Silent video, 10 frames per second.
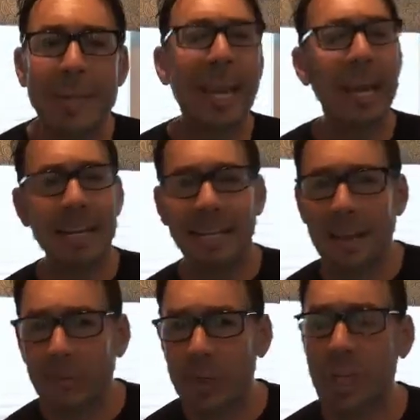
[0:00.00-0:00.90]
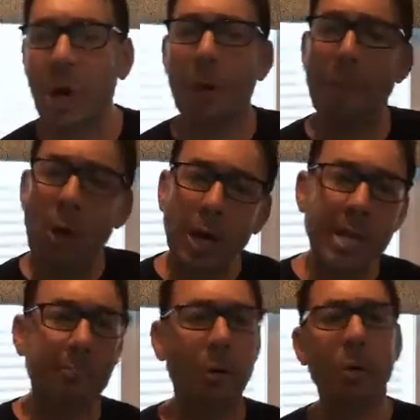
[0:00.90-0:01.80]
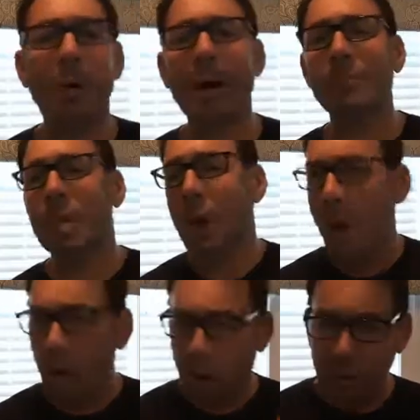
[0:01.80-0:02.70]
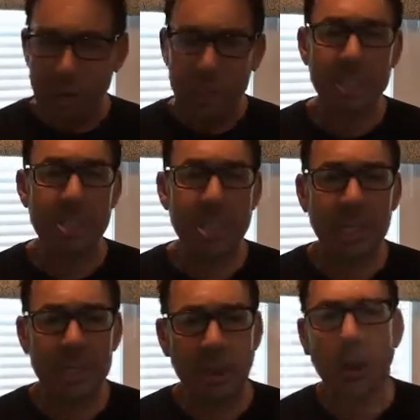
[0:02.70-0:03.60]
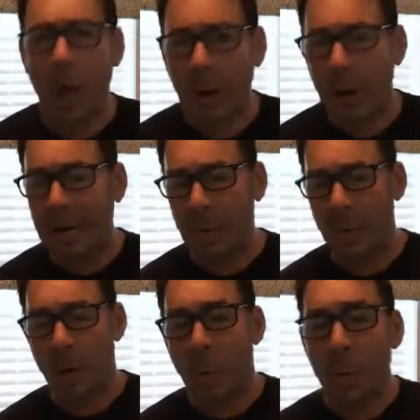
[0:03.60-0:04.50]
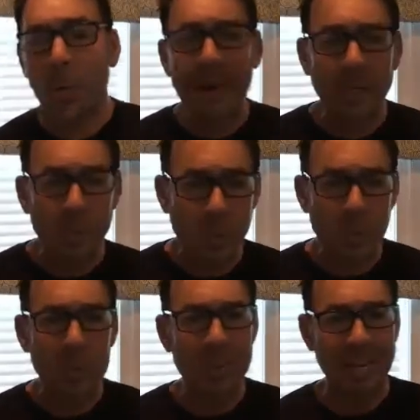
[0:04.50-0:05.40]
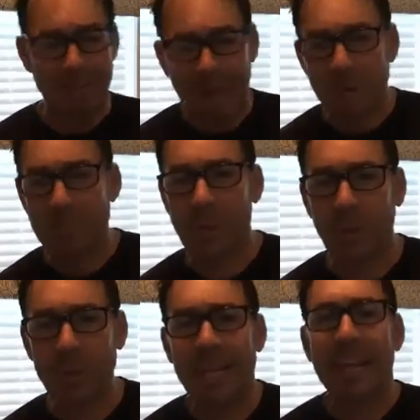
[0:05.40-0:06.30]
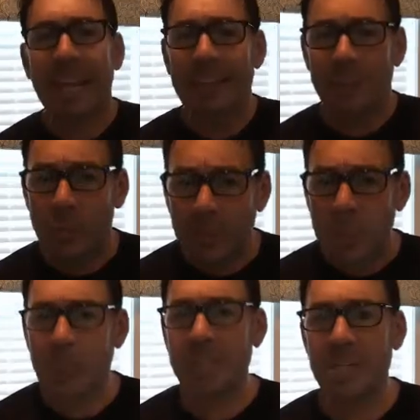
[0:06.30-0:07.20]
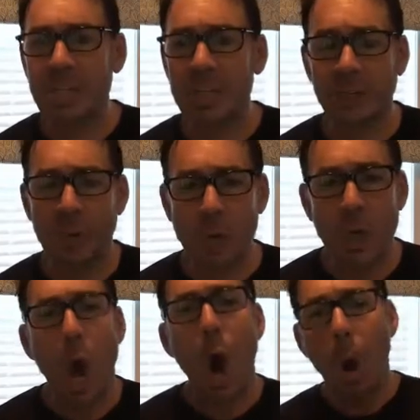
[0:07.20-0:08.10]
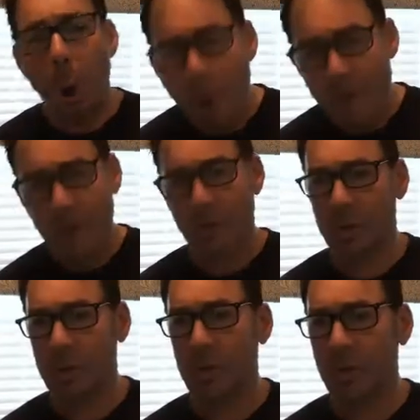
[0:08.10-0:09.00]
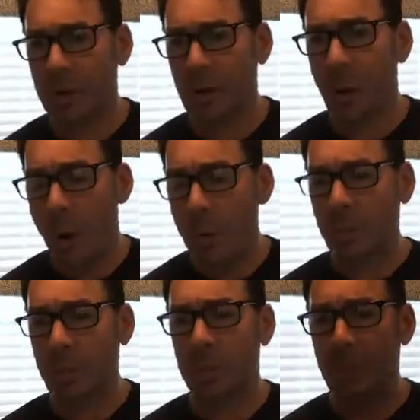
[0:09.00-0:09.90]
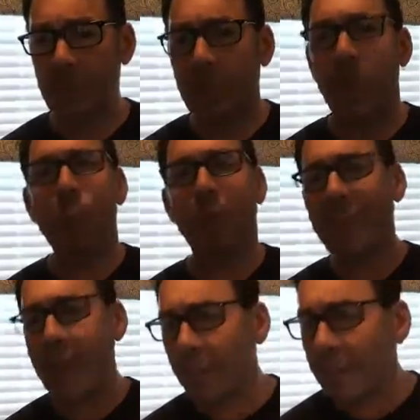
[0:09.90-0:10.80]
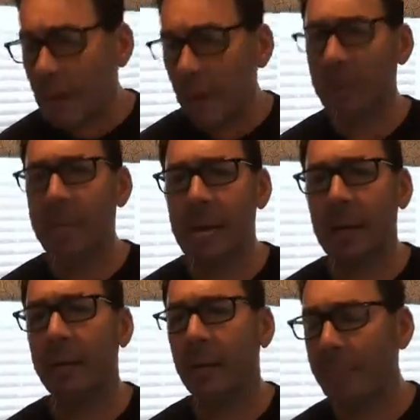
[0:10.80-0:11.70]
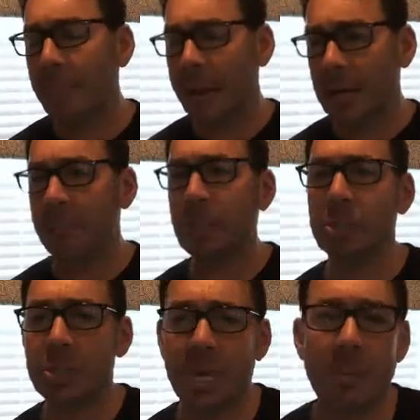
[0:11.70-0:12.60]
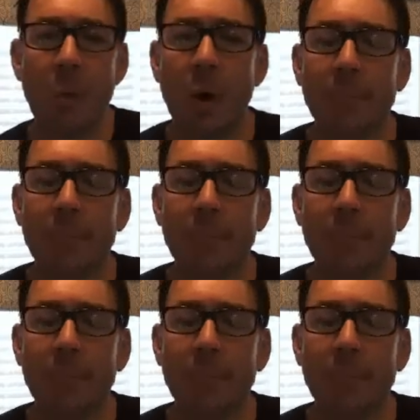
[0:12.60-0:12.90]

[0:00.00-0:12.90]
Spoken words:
and then leveraging our marketing programs, all our logistics and our online ordering tools and menu builders, then really transition these folks over to their own solution where now they own the data and they're not paying commissions anymore.